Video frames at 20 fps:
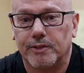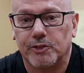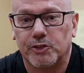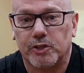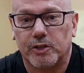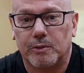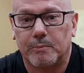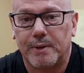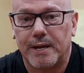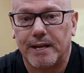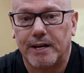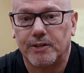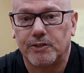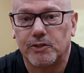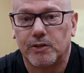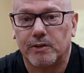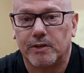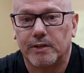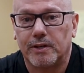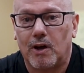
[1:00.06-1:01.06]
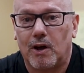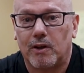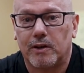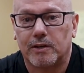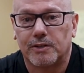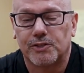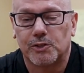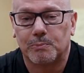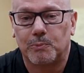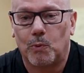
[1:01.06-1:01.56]
the general manager and all
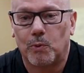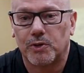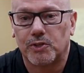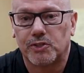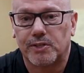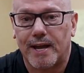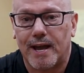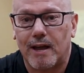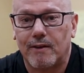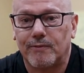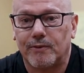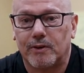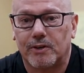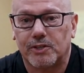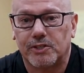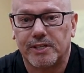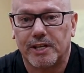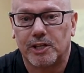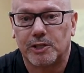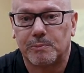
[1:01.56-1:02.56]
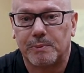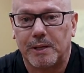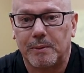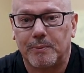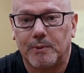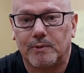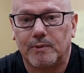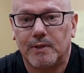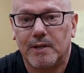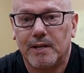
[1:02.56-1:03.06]
our support staff and our
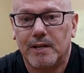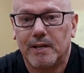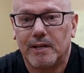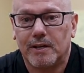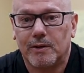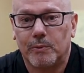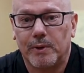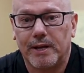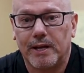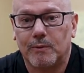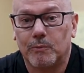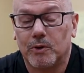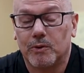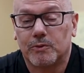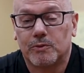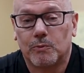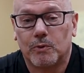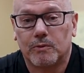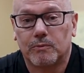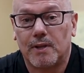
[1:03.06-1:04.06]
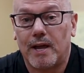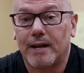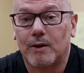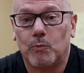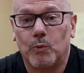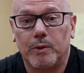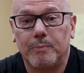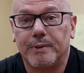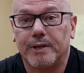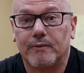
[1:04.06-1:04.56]
salespeople. We we're, we're
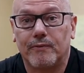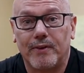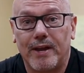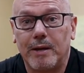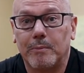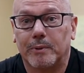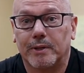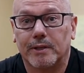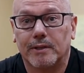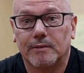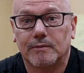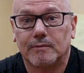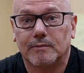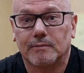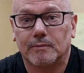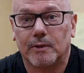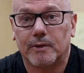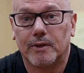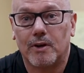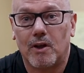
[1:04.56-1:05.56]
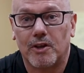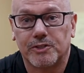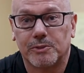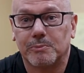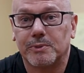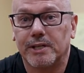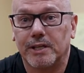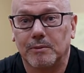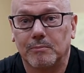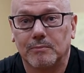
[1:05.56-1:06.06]
like one big family. We're an
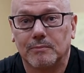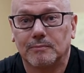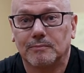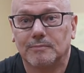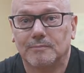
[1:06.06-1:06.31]
awesome team.